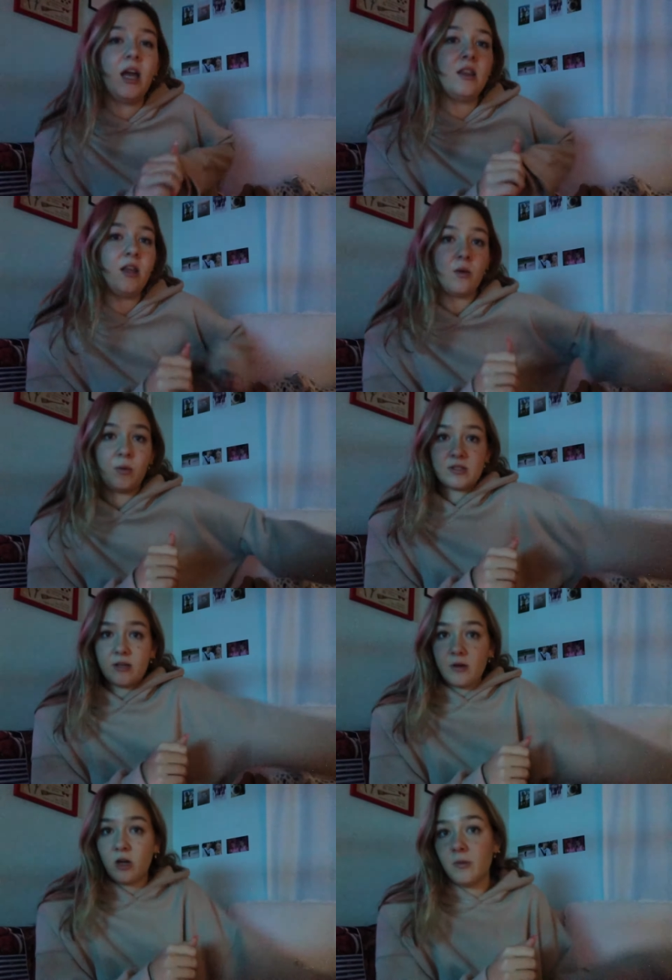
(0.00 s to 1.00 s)
and then once I
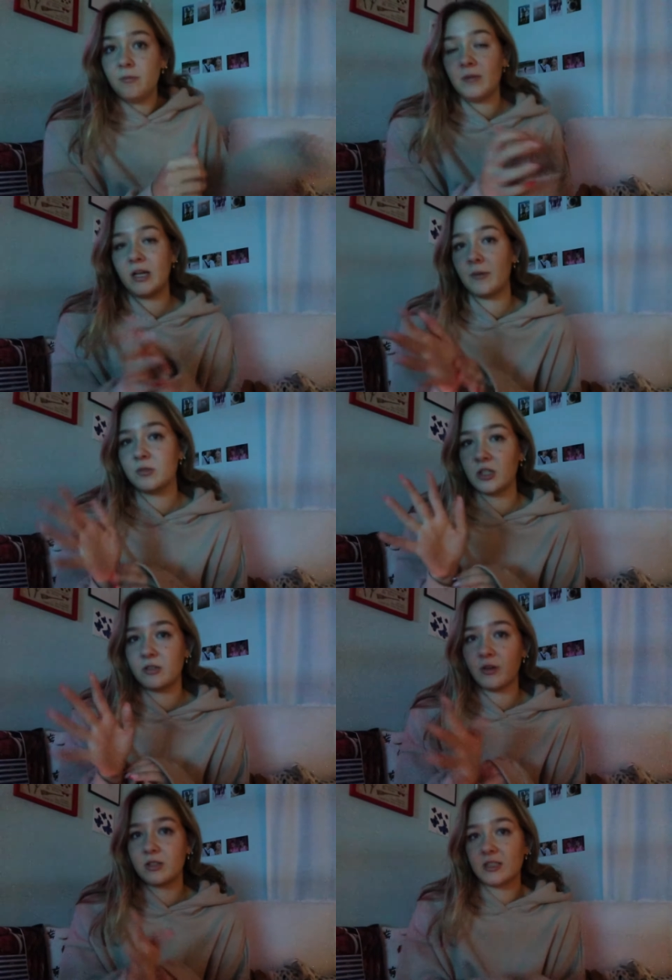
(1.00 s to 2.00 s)
go to, like, I'm starting
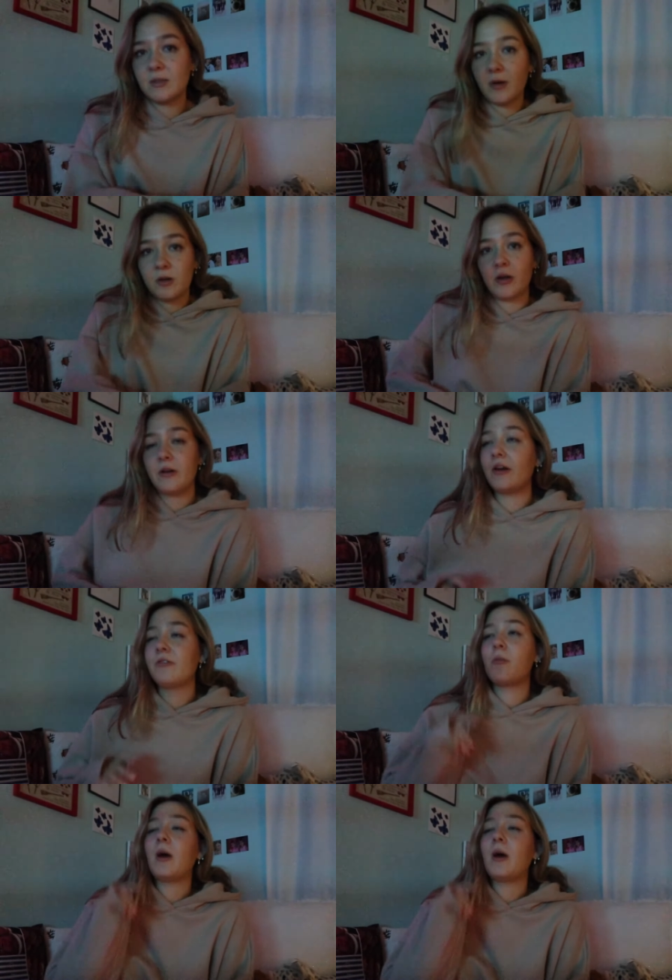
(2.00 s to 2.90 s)
to fall asleep, I'll go get ready for